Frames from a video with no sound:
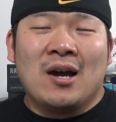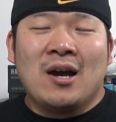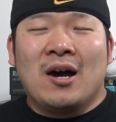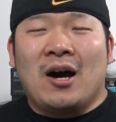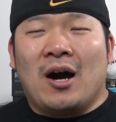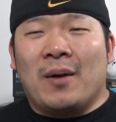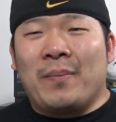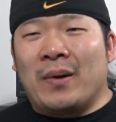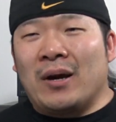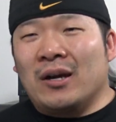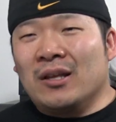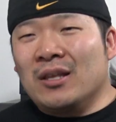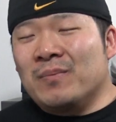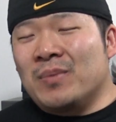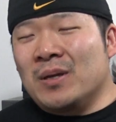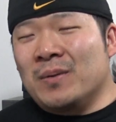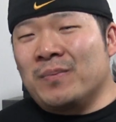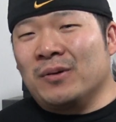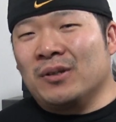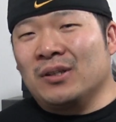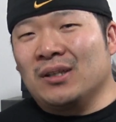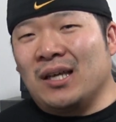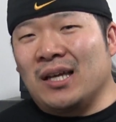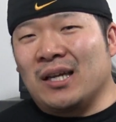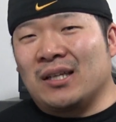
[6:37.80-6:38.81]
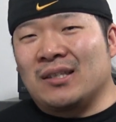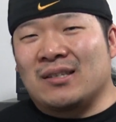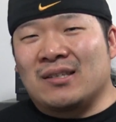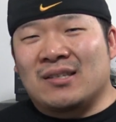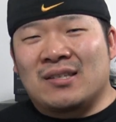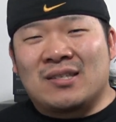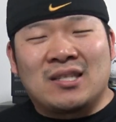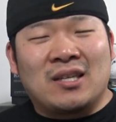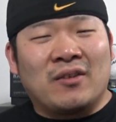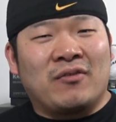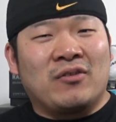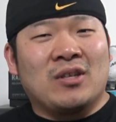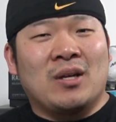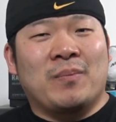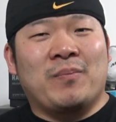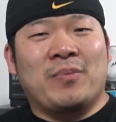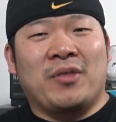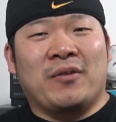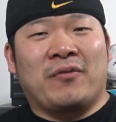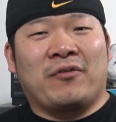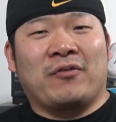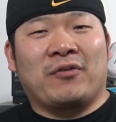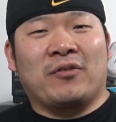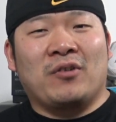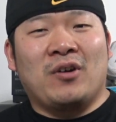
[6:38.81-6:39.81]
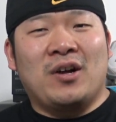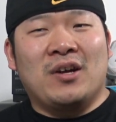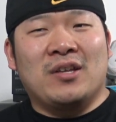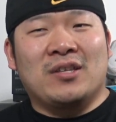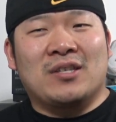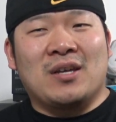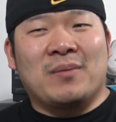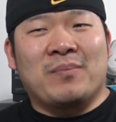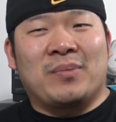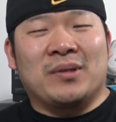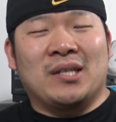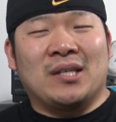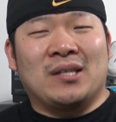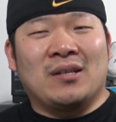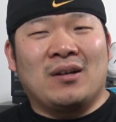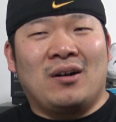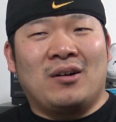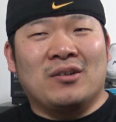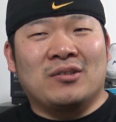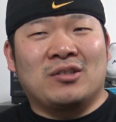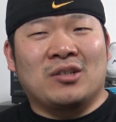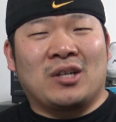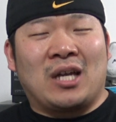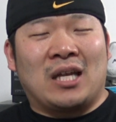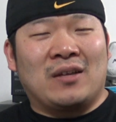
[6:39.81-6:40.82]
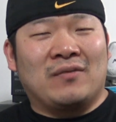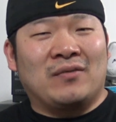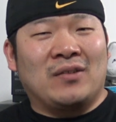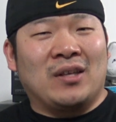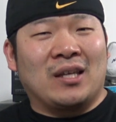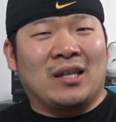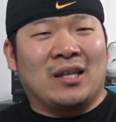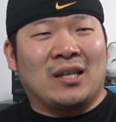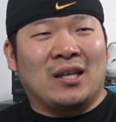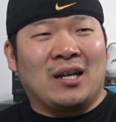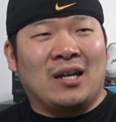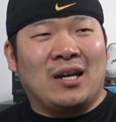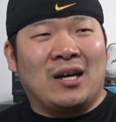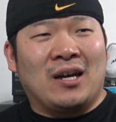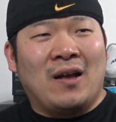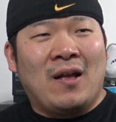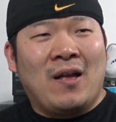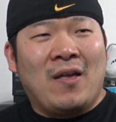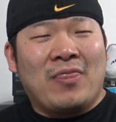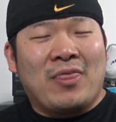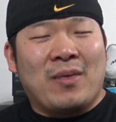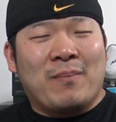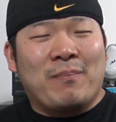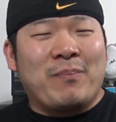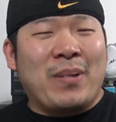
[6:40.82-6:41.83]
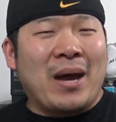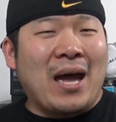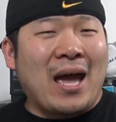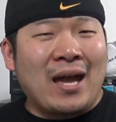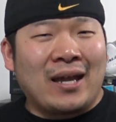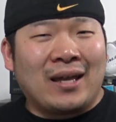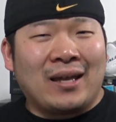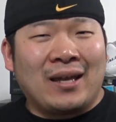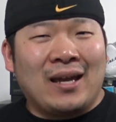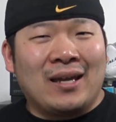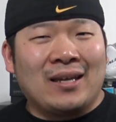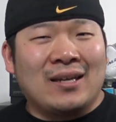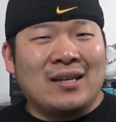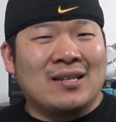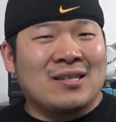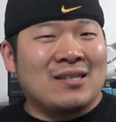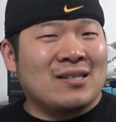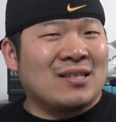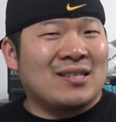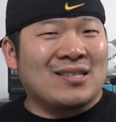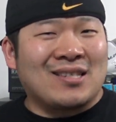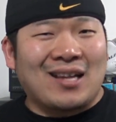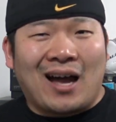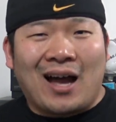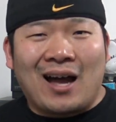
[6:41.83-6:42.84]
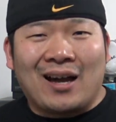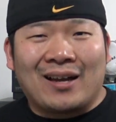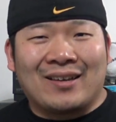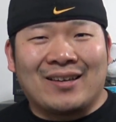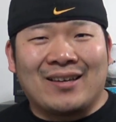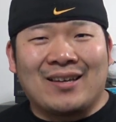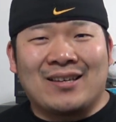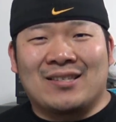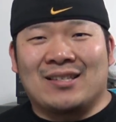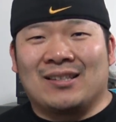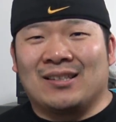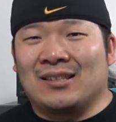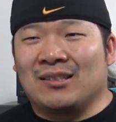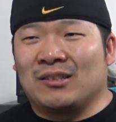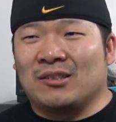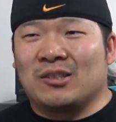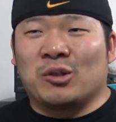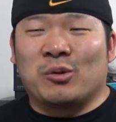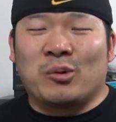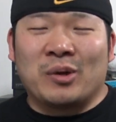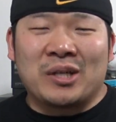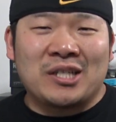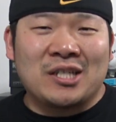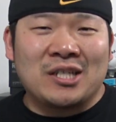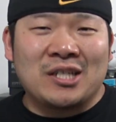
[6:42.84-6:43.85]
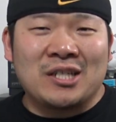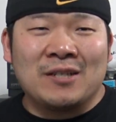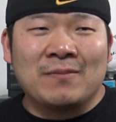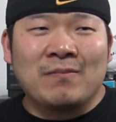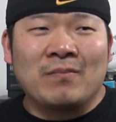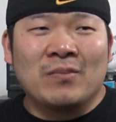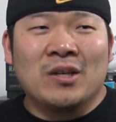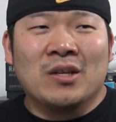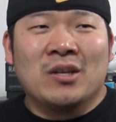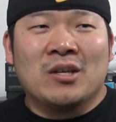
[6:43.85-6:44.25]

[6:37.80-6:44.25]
Apparently people like to stiffen up the front, but then also kind of like the back, I guess, stock is a little twitchy,